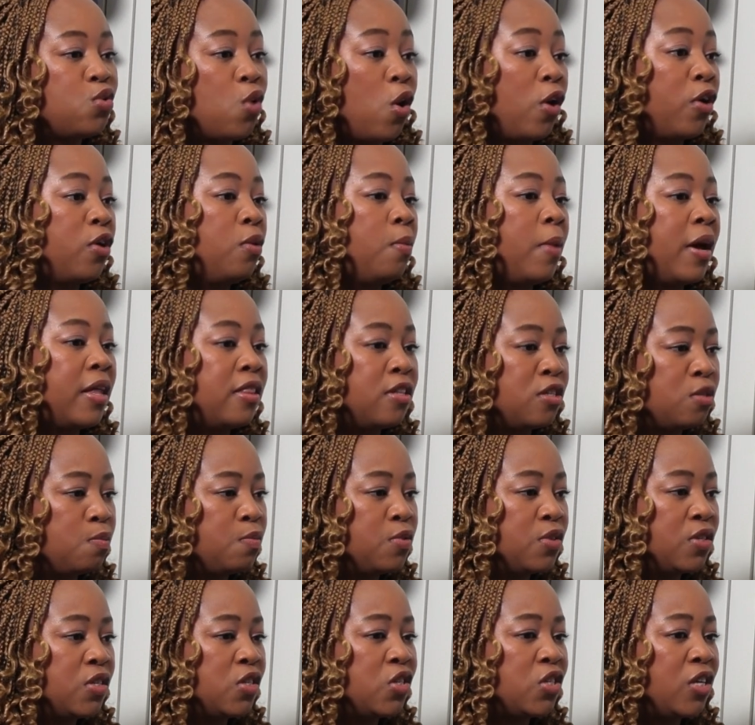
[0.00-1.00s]
occupy this
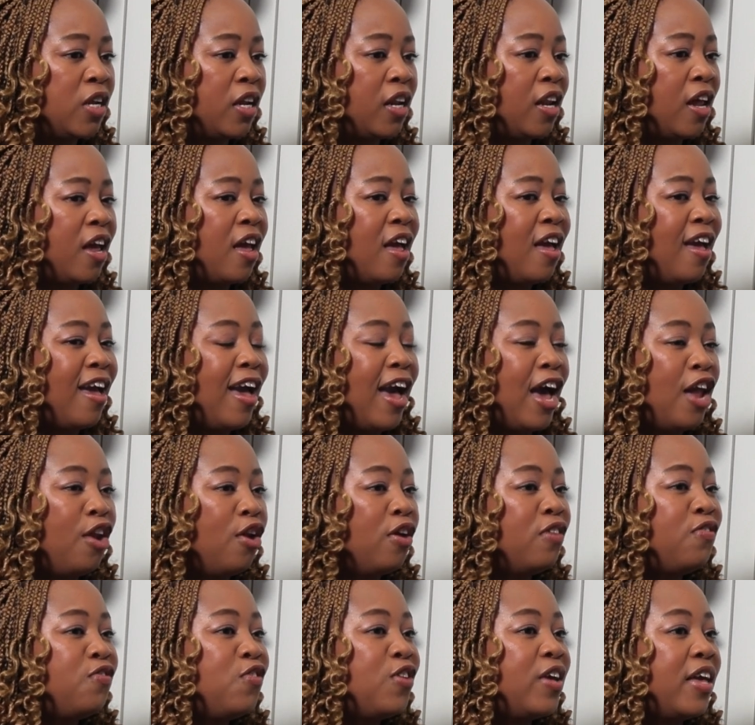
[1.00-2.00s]
position. And
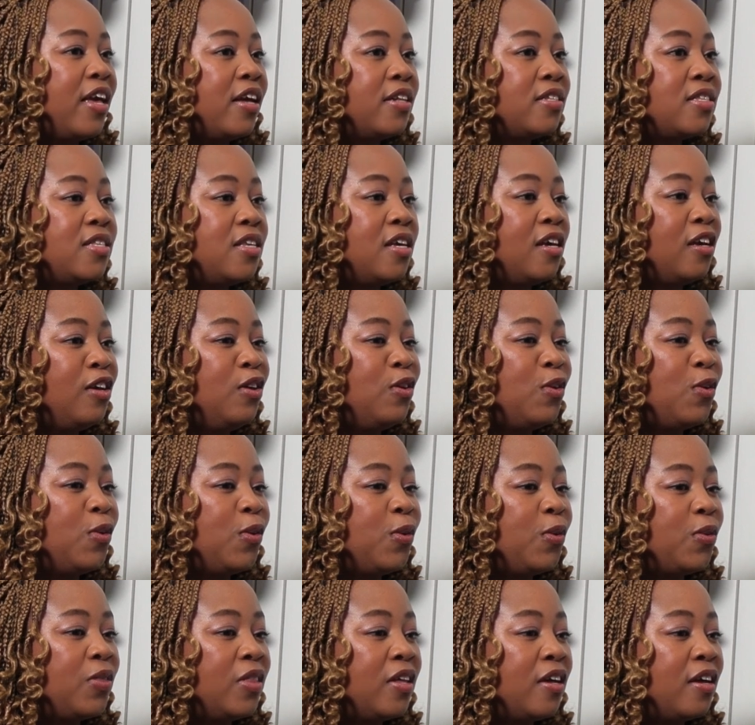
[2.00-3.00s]
not forgetting,
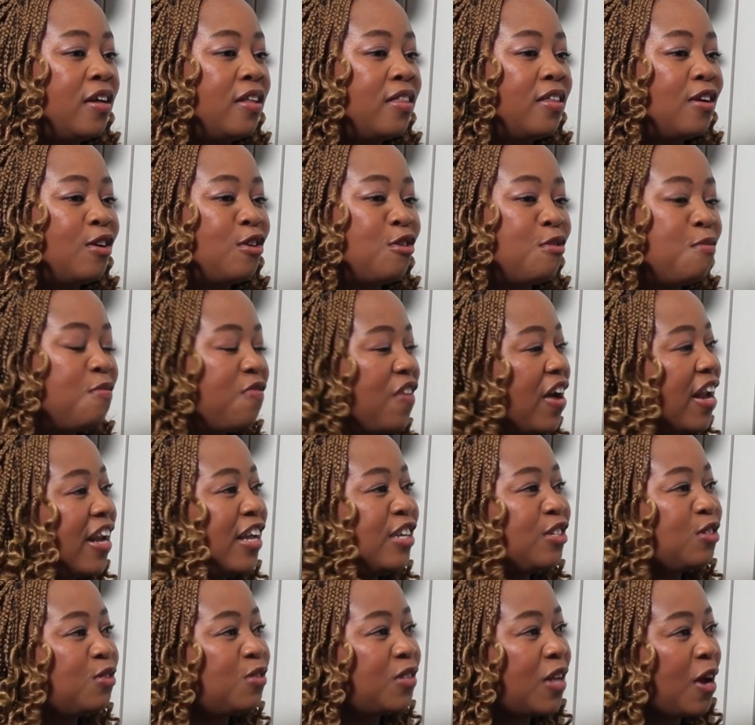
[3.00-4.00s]
the group
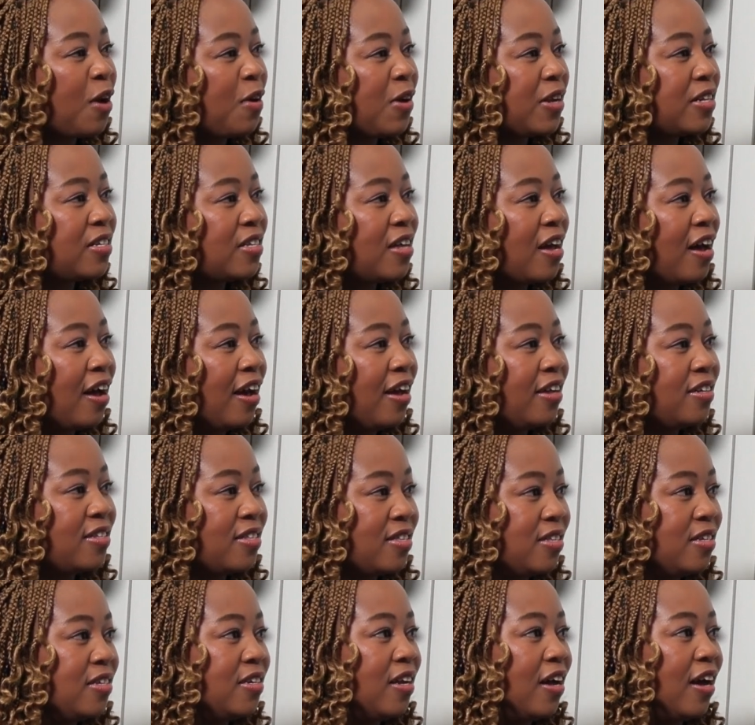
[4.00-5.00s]
financial director at
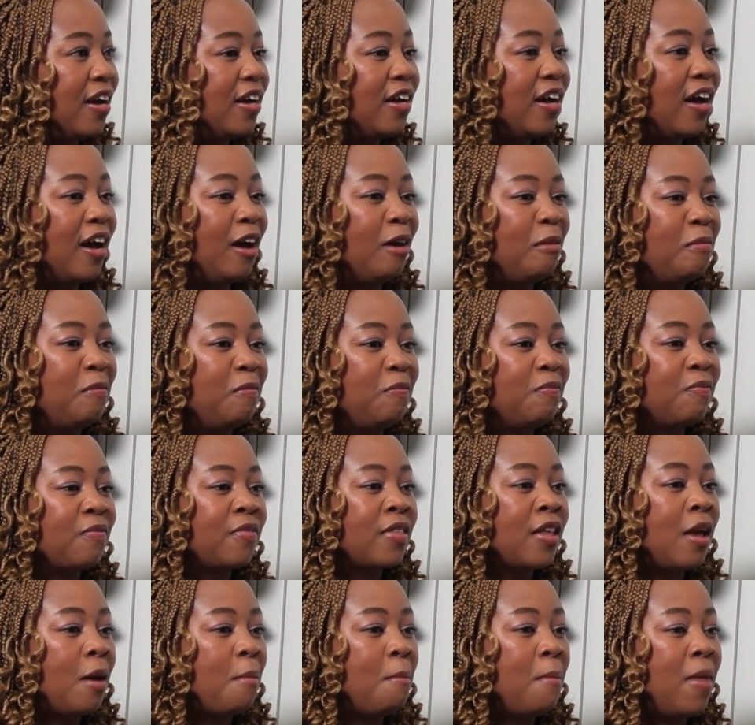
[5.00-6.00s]
Zeda.
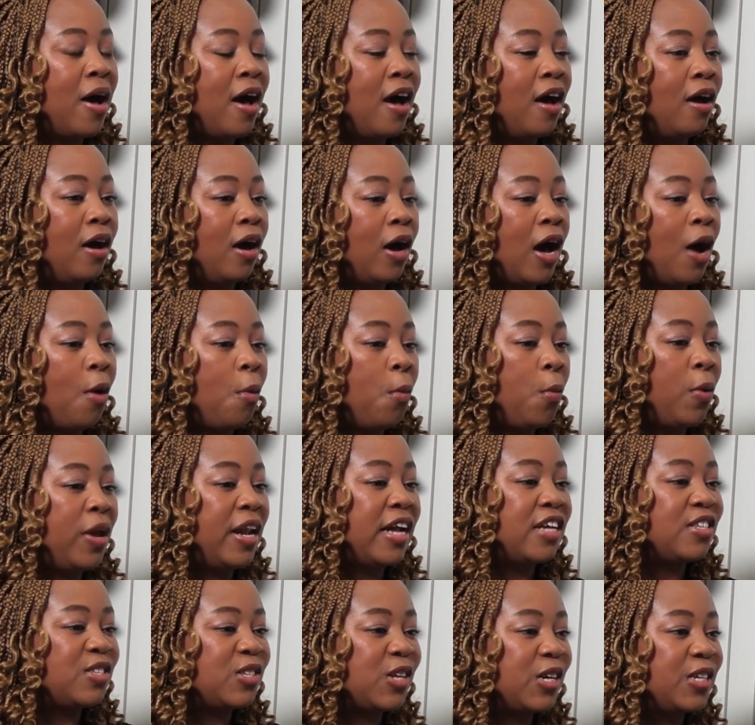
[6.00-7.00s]
How when
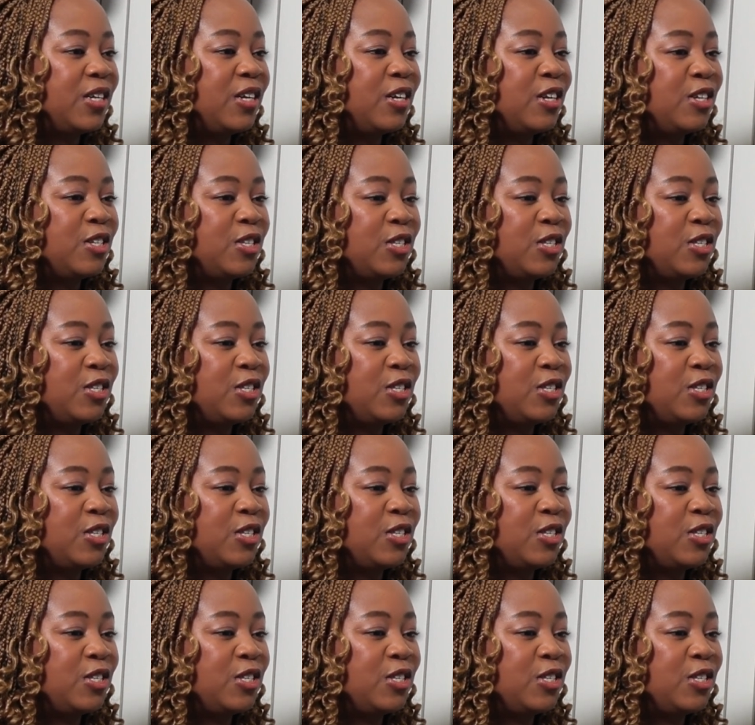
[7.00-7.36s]
I started at